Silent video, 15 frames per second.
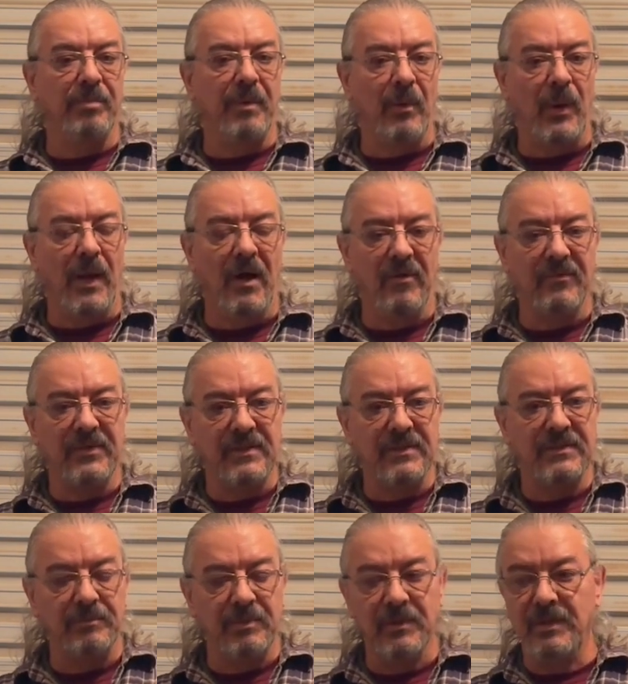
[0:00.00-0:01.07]
my way off of
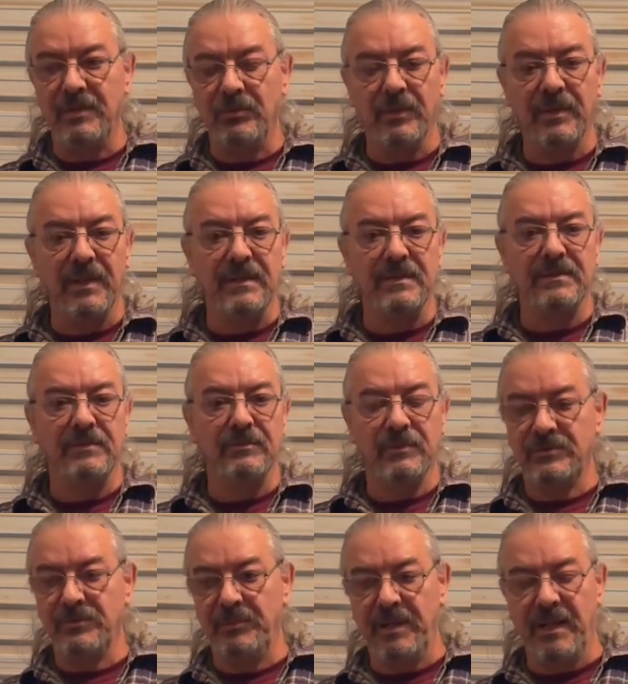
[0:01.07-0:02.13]
disability doing this,
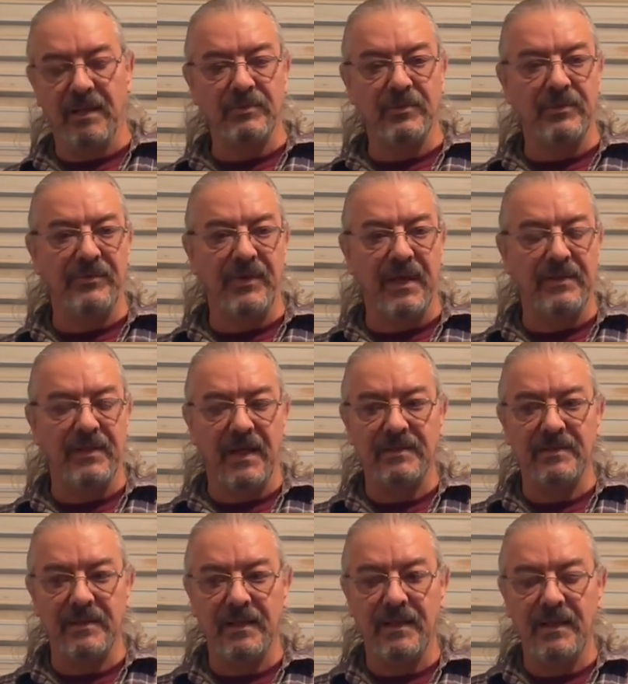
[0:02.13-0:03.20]
which would be absolutely
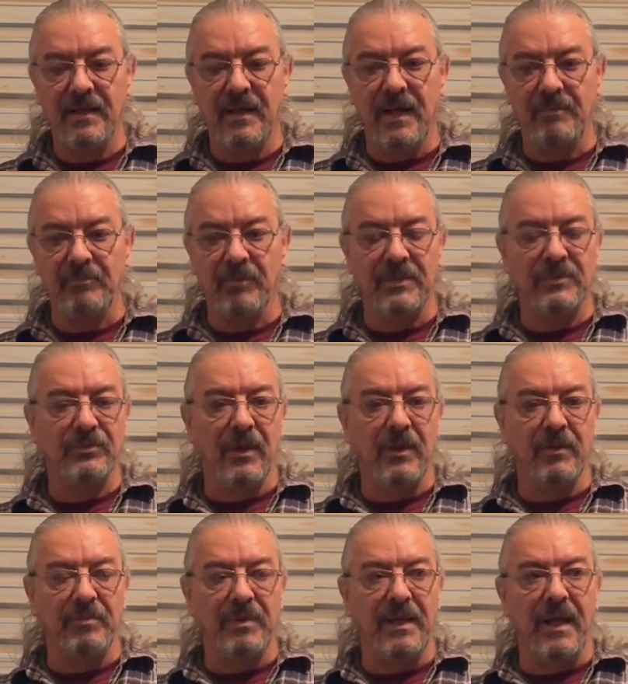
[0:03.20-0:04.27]
fantastic. I'd much
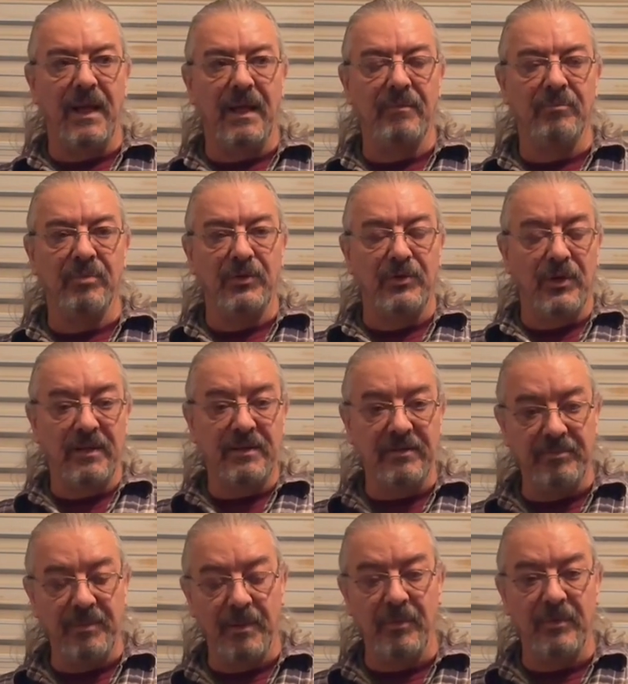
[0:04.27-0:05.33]
rather be a
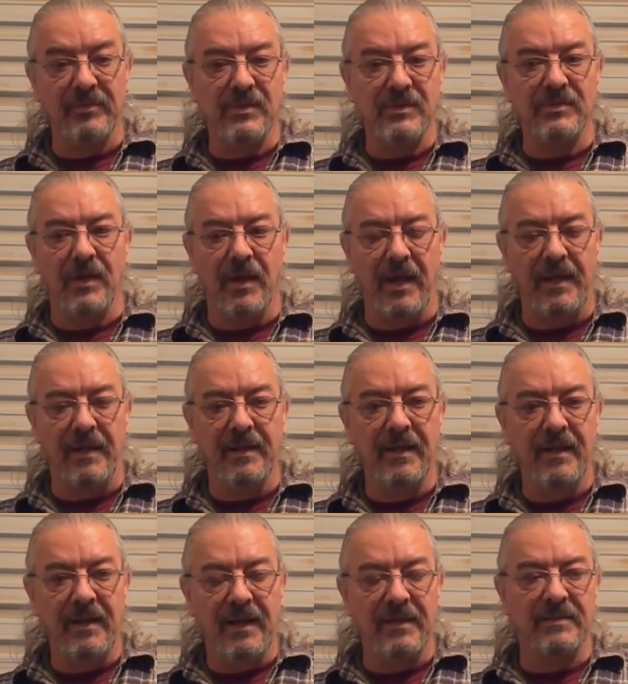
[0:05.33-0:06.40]
productive member of society
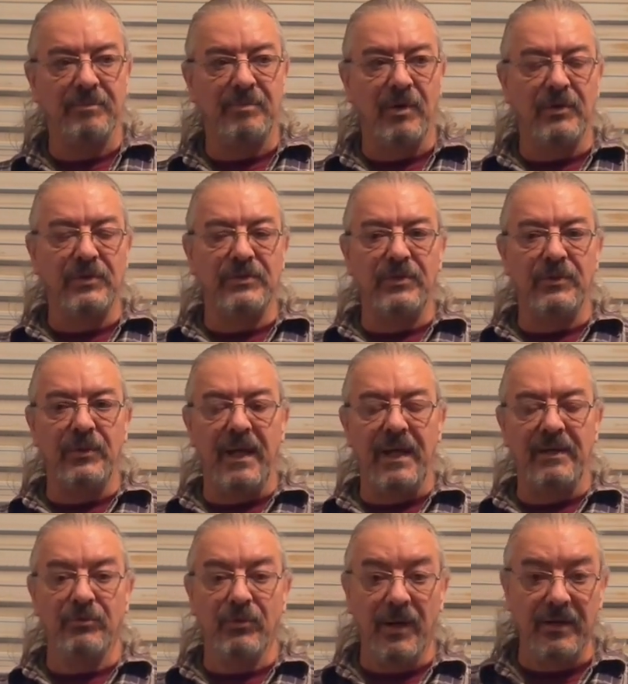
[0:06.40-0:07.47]
as opposed to
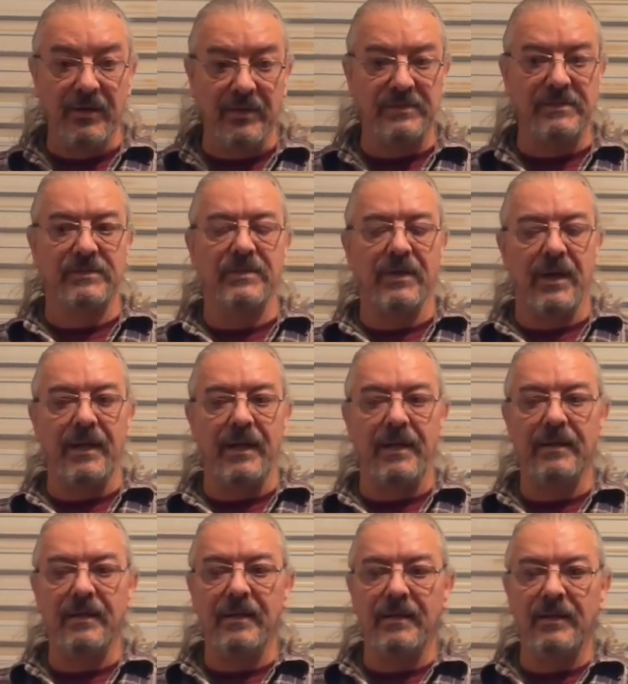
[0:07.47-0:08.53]
a drain on
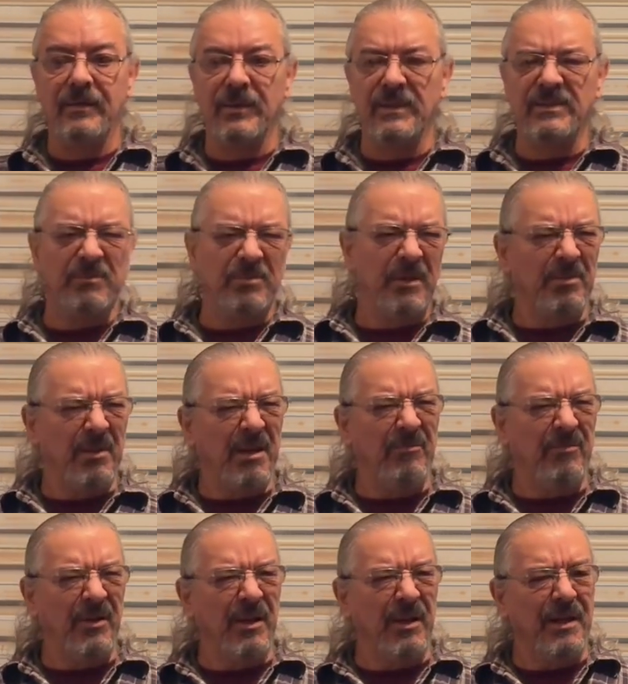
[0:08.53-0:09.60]
society, which sometimes I can
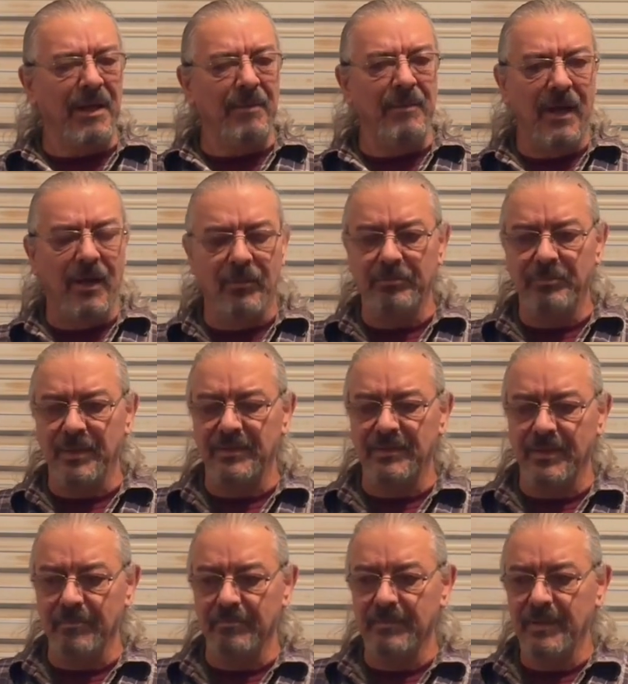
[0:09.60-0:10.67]
feel like I am now. But
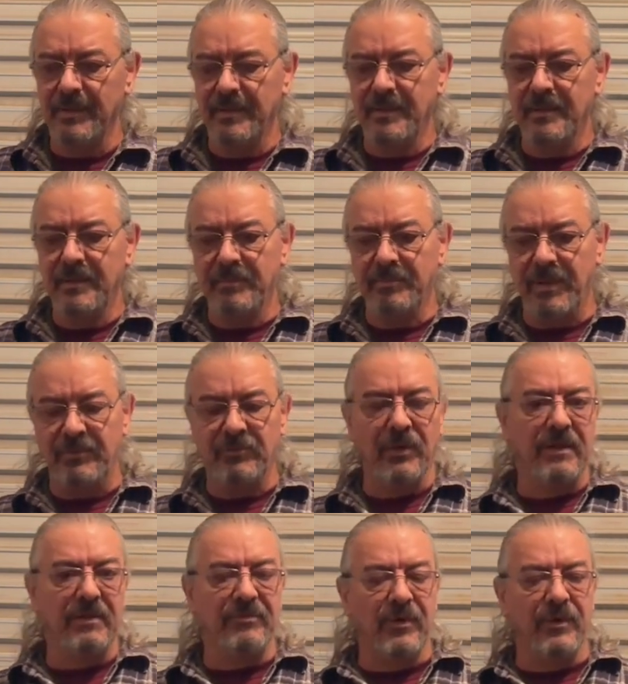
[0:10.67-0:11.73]
I
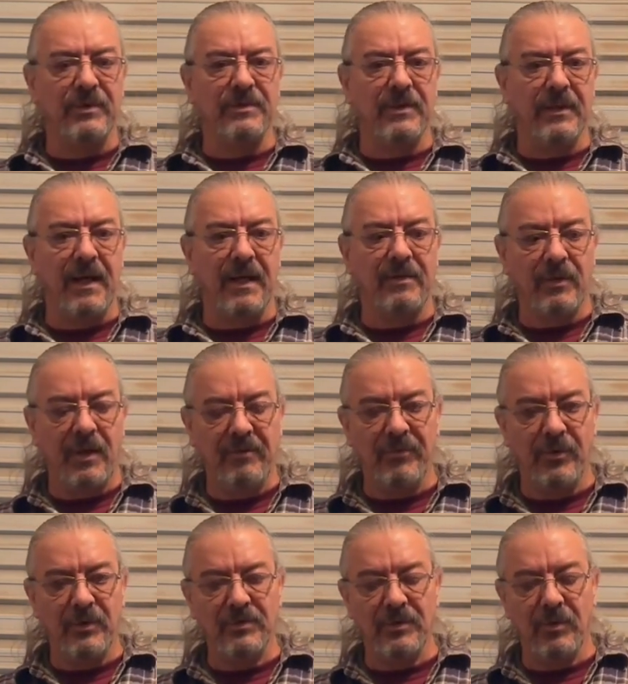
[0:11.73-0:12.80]
try not to focus on that. Try to
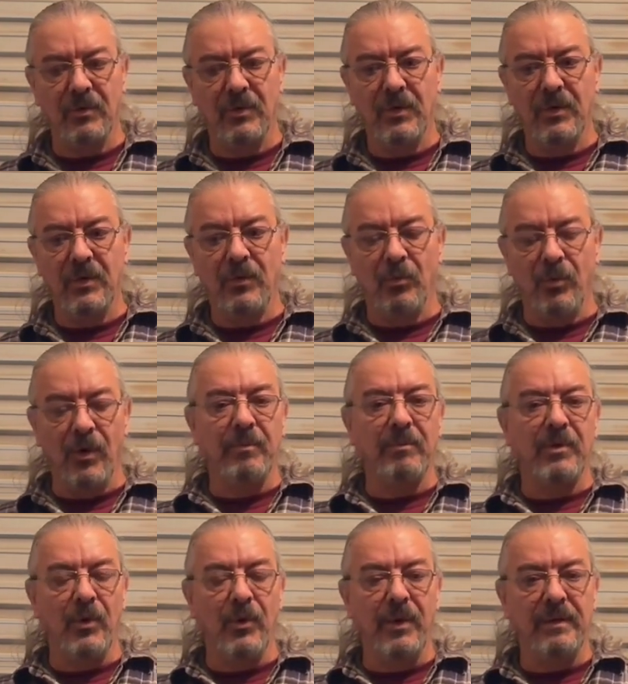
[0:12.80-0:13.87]
focus on where I'm
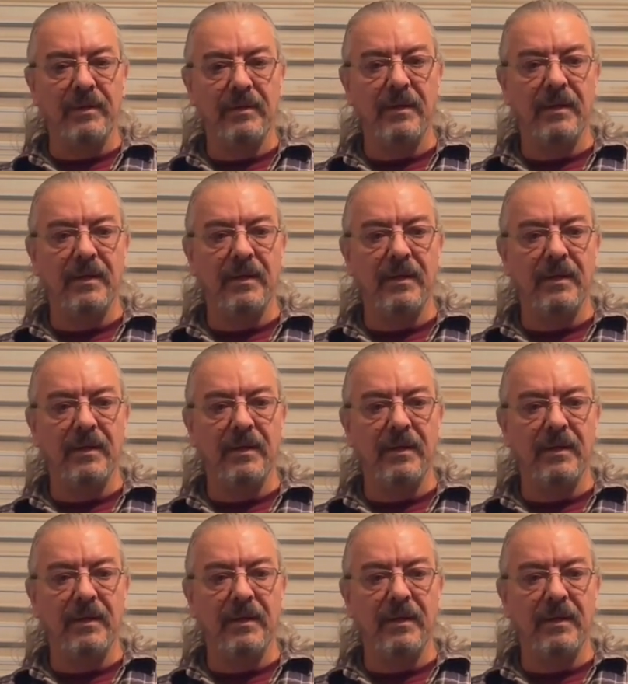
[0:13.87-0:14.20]
going.